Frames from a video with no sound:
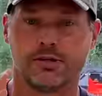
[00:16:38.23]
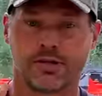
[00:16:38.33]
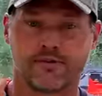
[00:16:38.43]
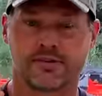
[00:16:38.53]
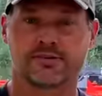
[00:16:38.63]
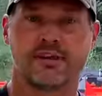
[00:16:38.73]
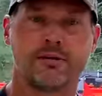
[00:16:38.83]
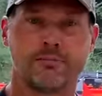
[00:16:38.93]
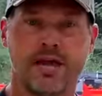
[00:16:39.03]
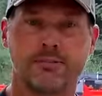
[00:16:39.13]
You give it the
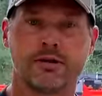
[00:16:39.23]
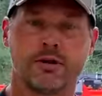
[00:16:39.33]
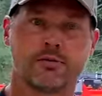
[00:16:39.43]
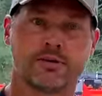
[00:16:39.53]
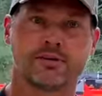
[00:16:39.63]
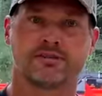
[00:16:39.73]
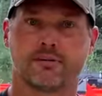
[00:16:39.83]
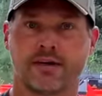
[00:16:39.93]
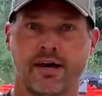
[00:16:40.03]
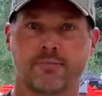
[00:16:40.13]
same baby loader on the
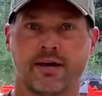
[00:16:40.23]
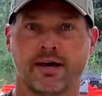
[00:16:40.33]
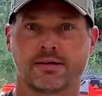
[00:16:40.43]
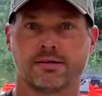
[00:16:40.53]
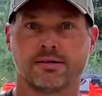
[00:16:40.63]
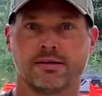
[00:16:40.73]
subcompact.